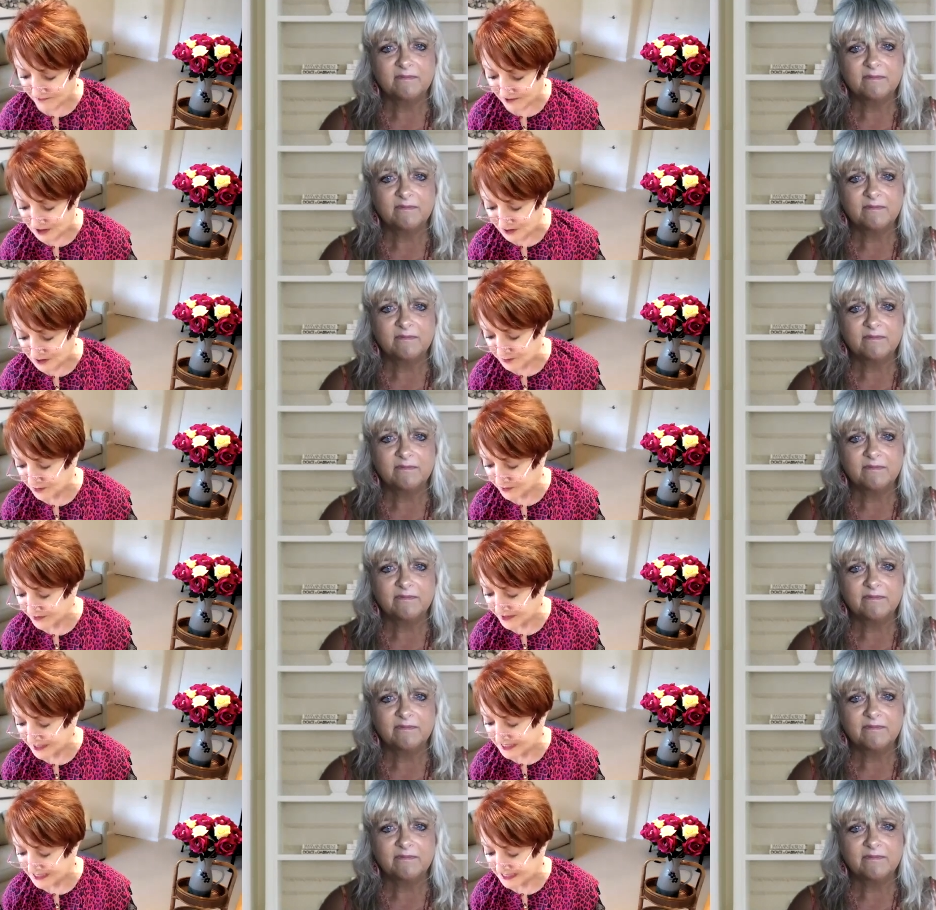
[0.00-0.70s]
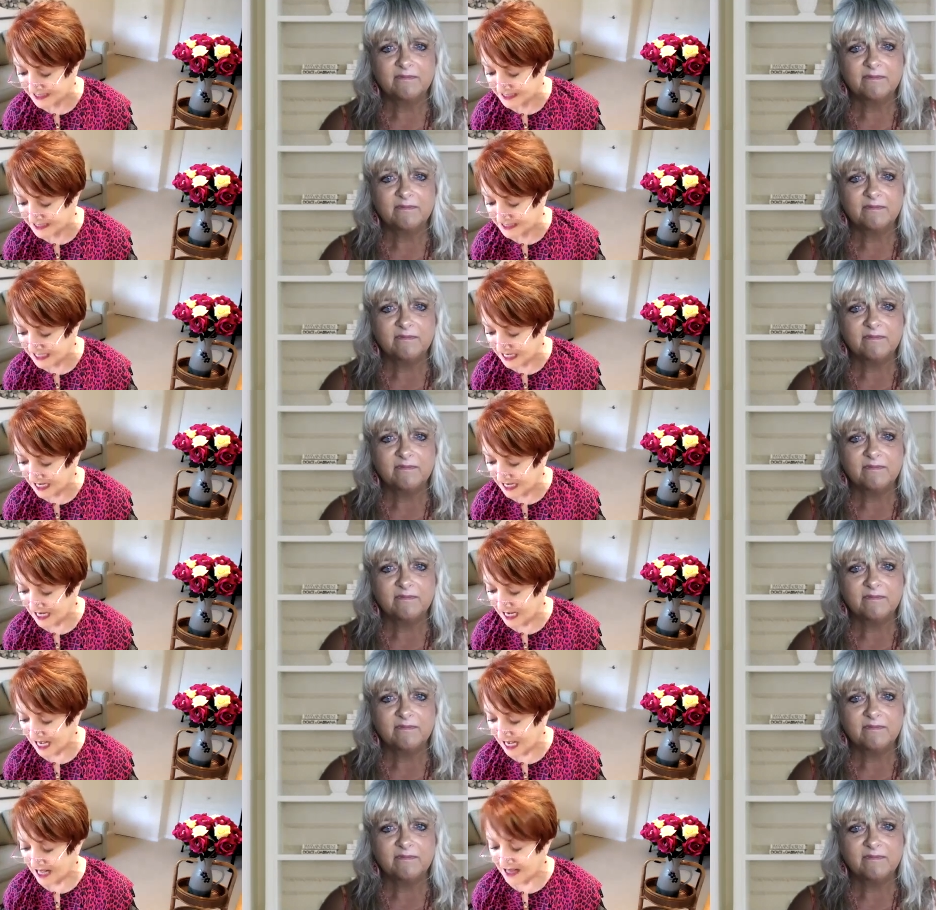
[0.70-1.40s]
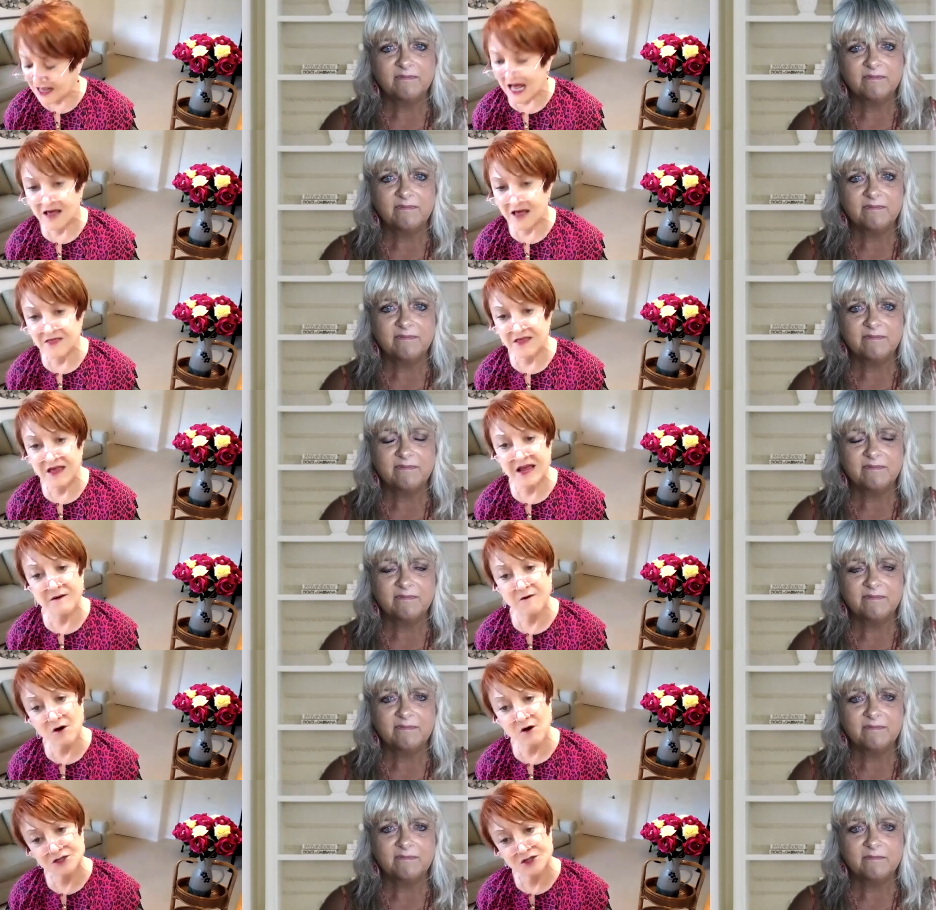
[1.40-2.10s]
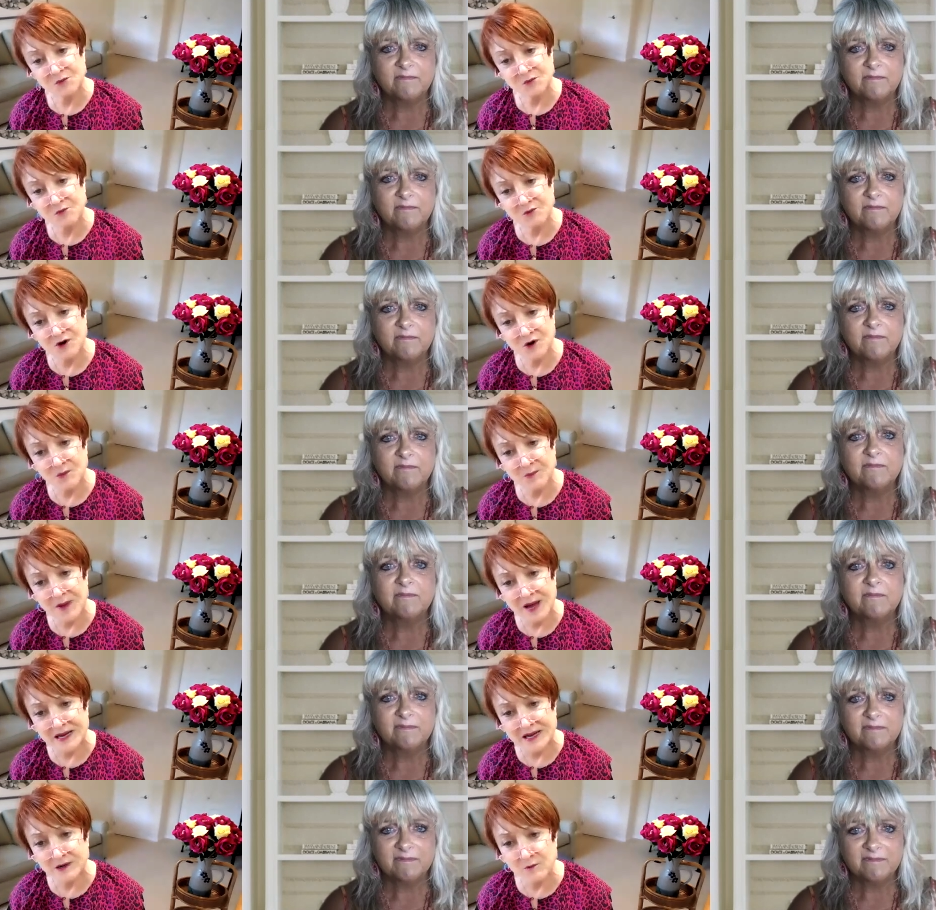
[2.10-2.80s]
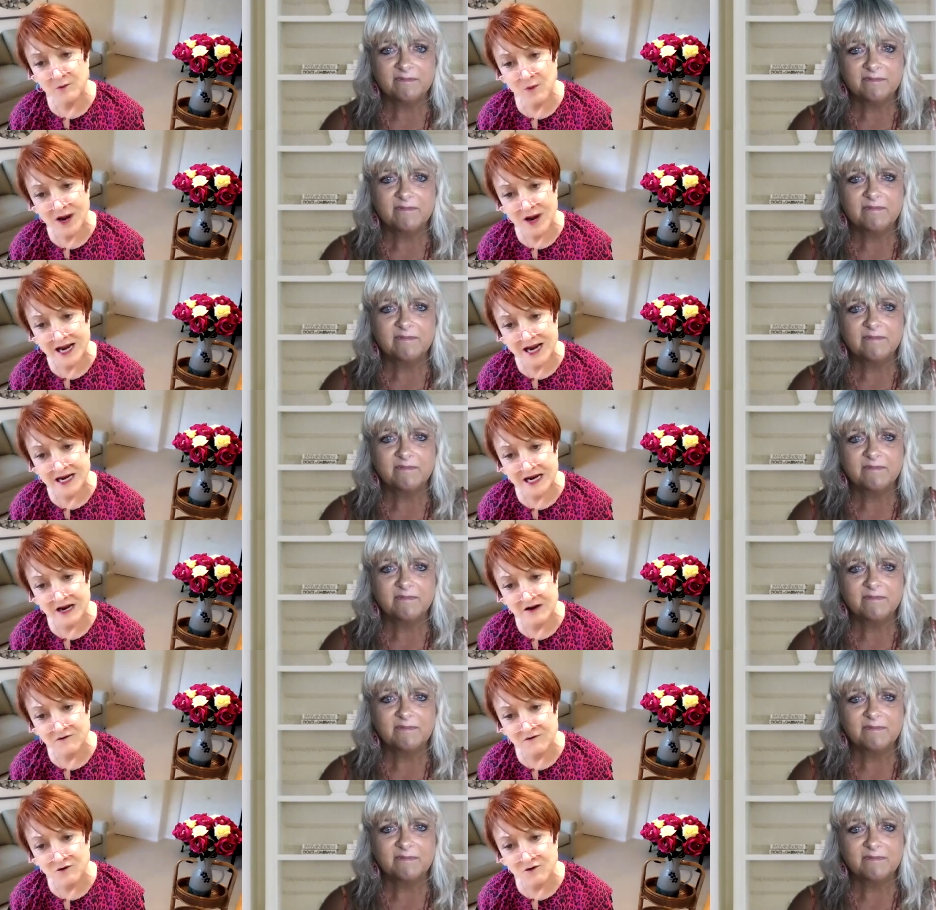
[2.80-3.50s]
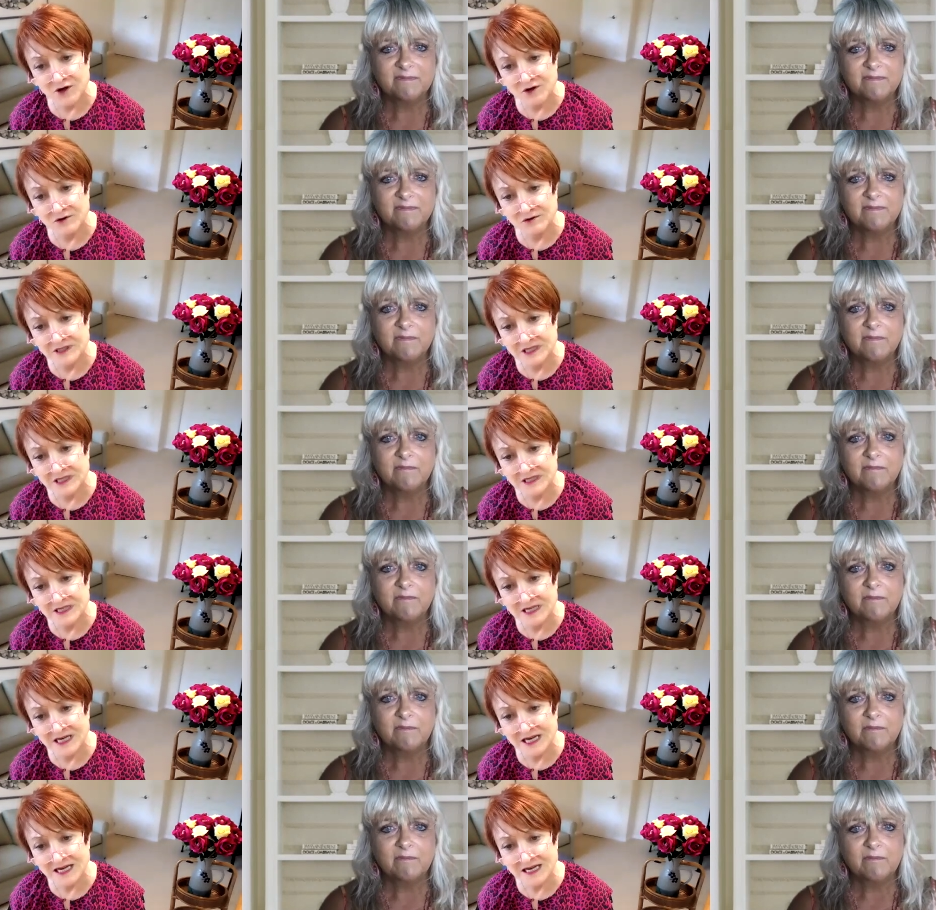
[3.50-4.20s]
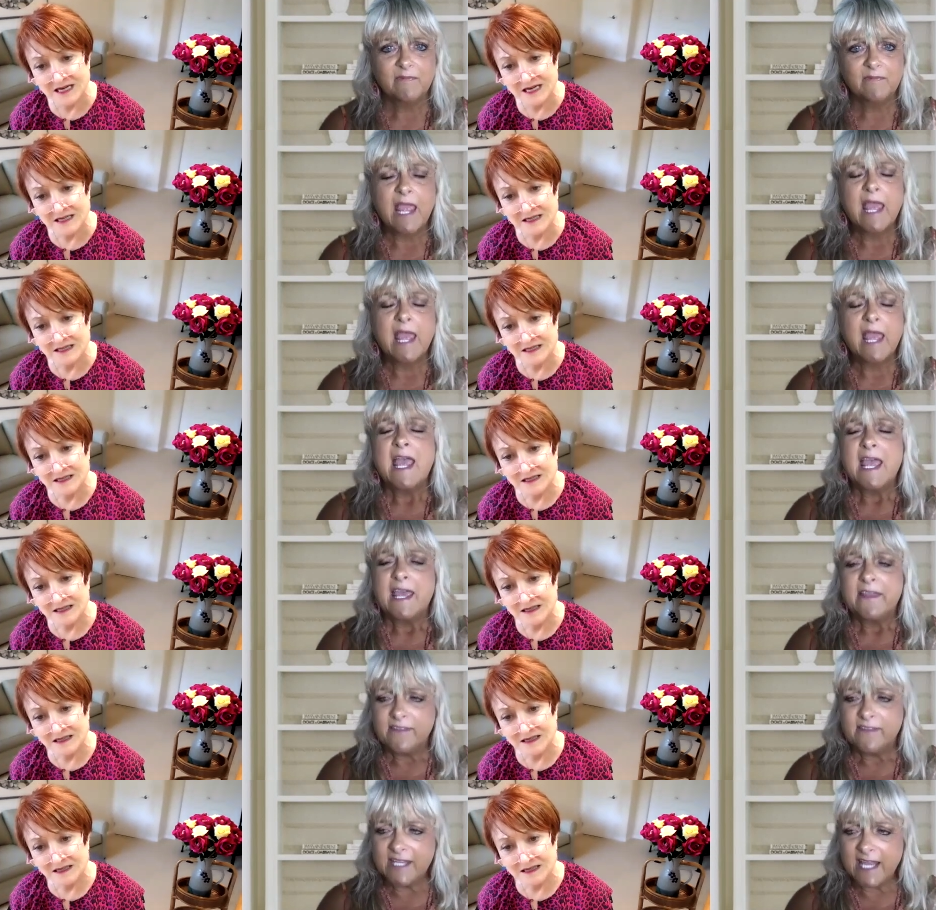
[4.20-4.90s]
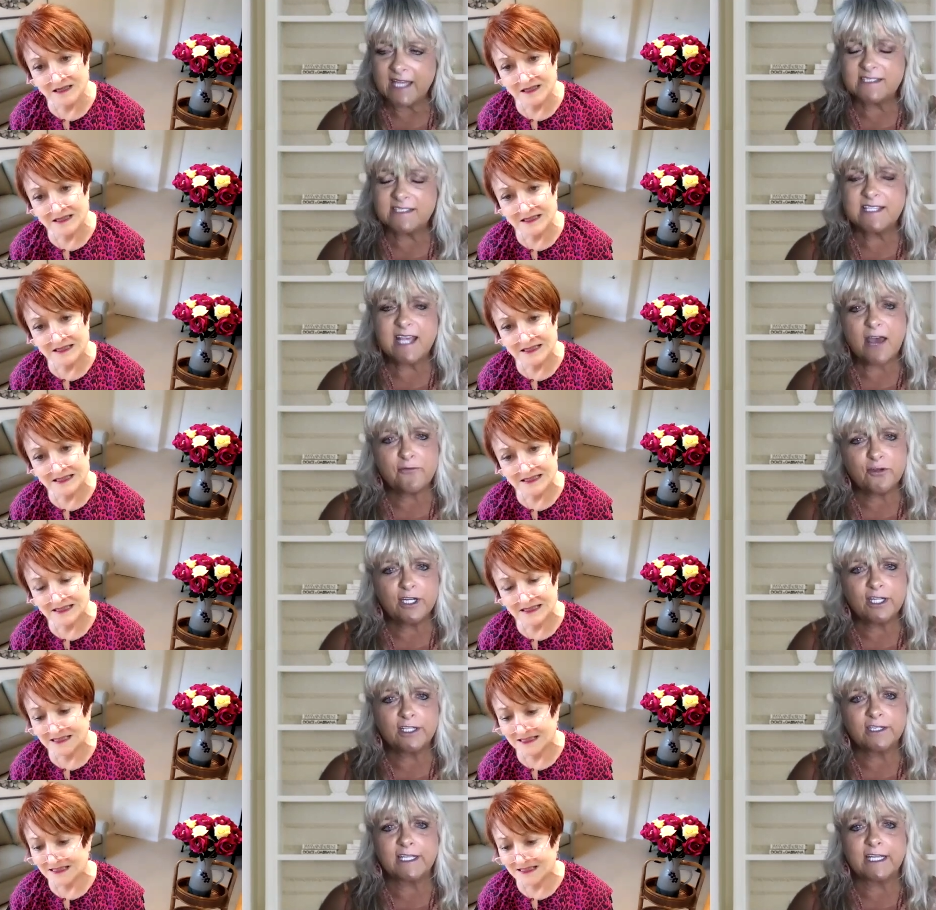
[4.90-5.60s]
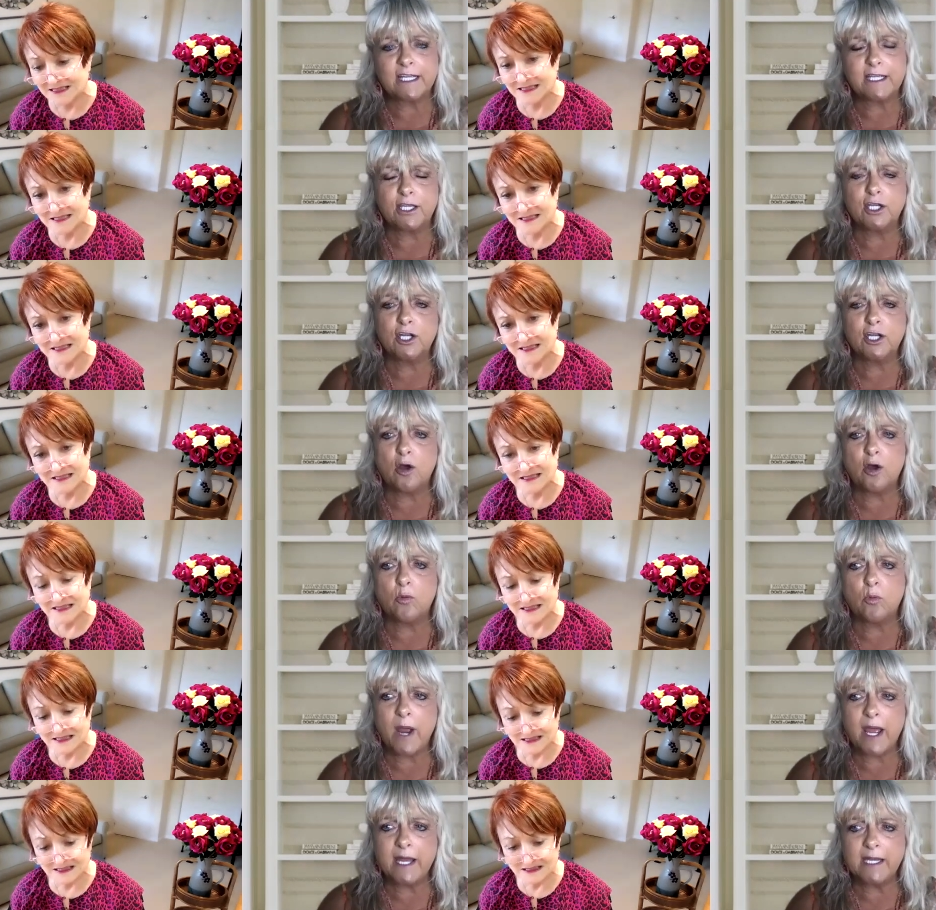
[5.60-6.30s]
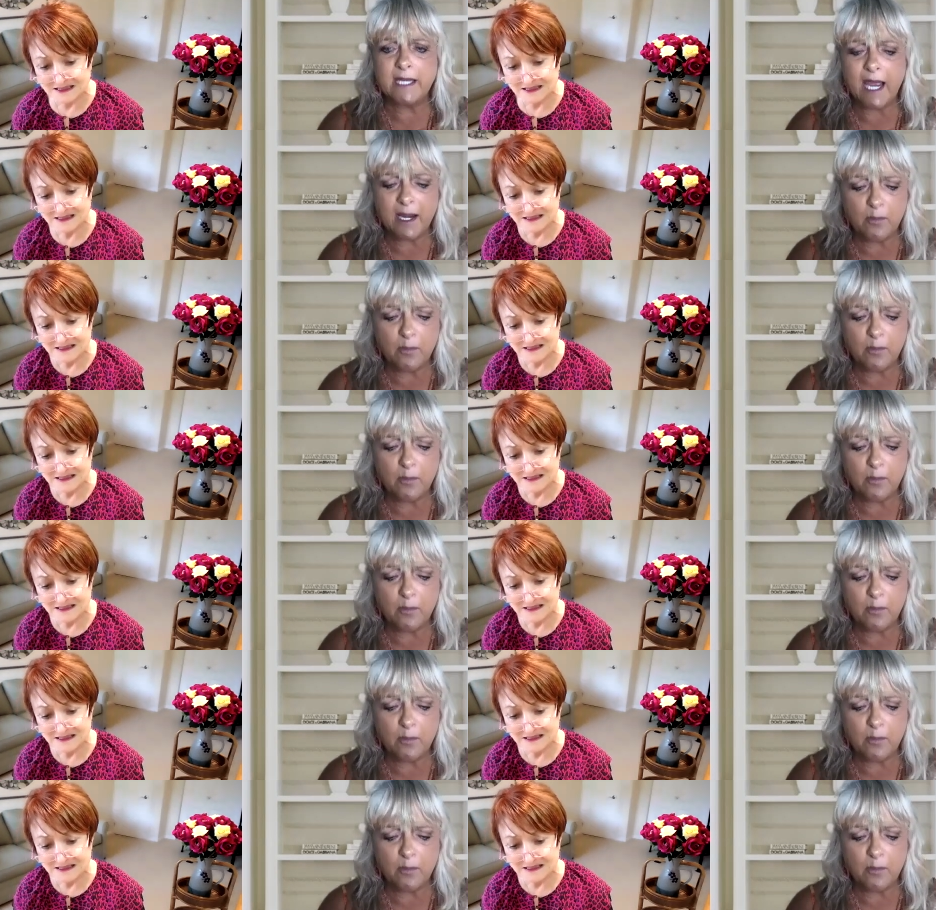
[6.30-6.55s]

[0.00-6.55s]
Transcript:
Speaker 1: experiences. And then you also brought about an awakening for you, didn't
Speaker 2: they? Yeah, definitely. You know, when I